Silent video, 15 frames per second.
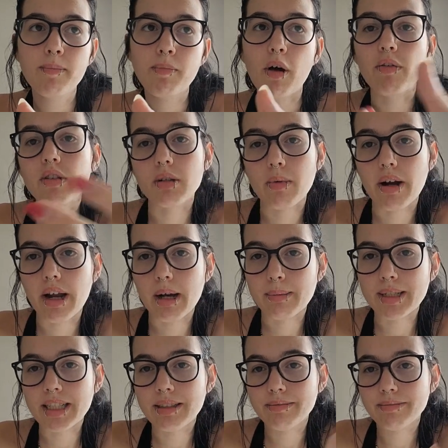Obviously wear a
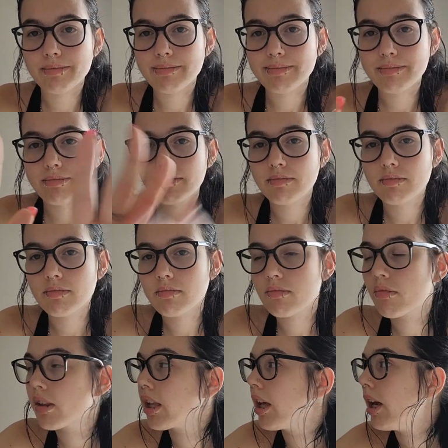helmet. But
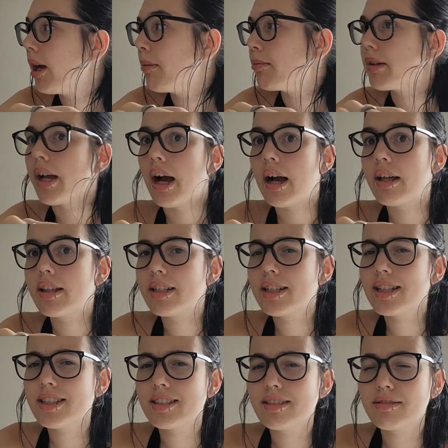yeah, I think that